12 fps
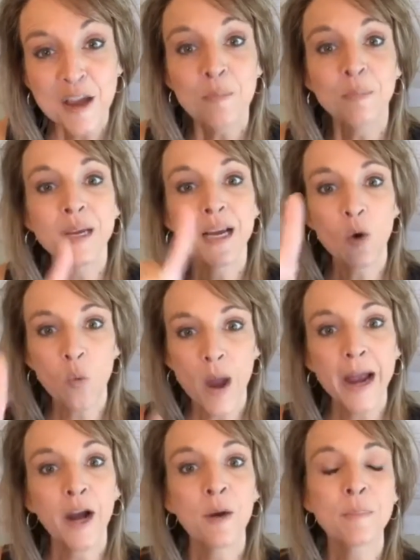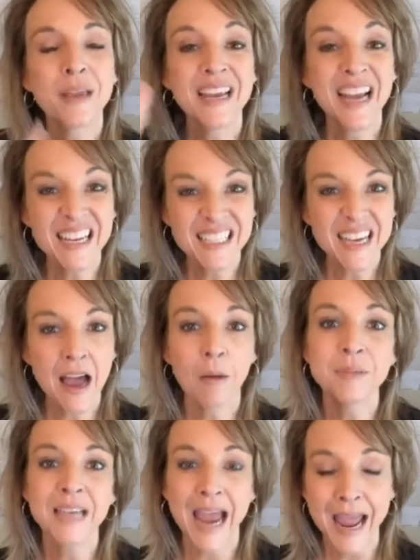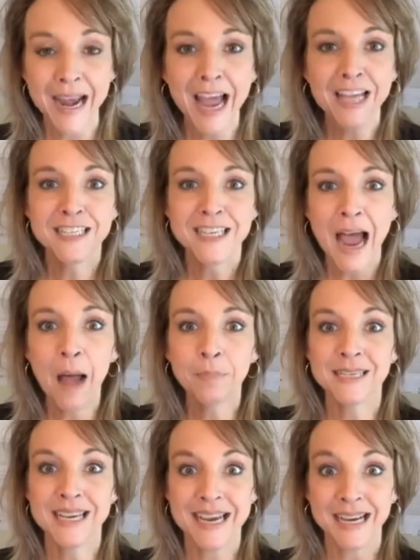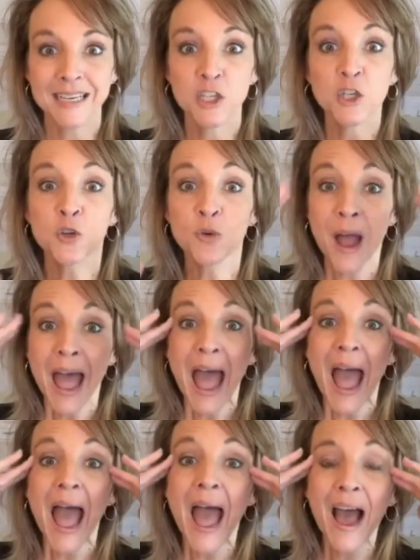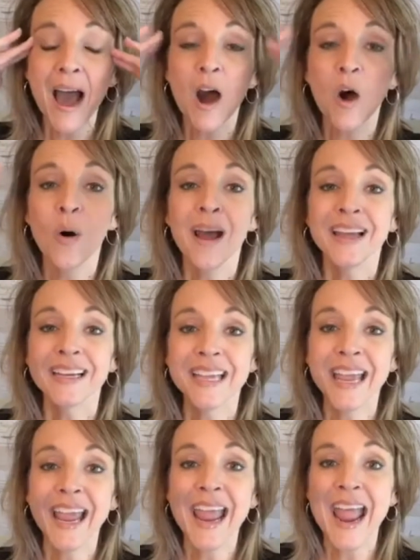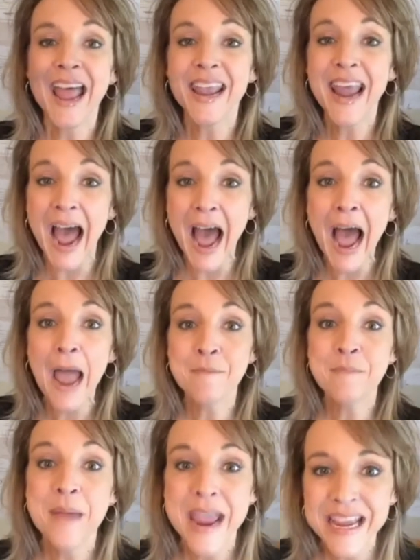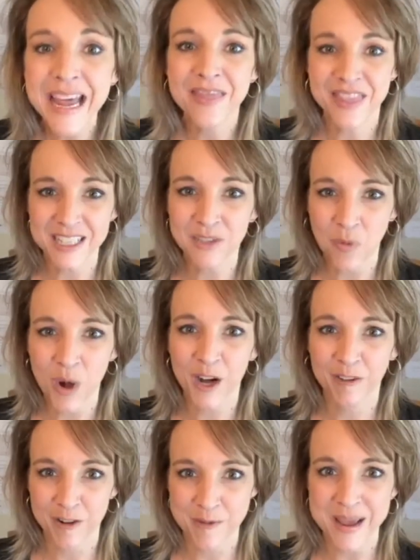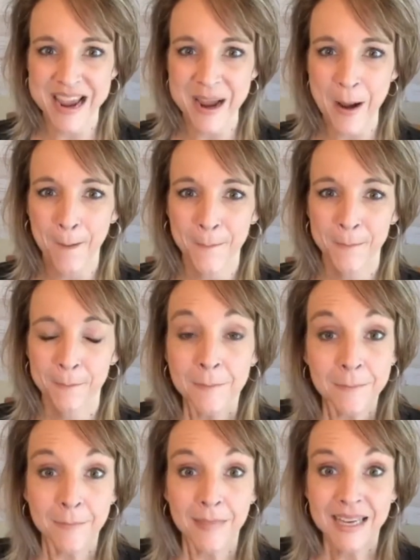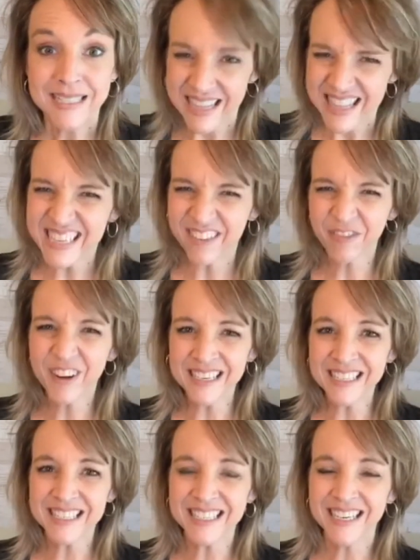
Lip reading: being aware, being adept, and adapting to how can I make this work for me. See the difference?